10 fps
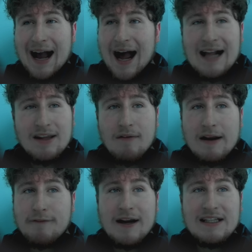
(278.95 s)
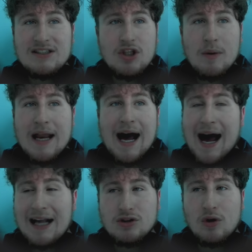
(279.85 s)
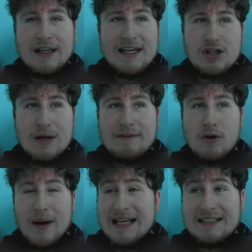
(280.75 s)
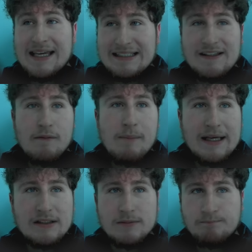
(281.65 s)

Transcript: I didn't really find his shooting at all an issue, even though it is 87 base.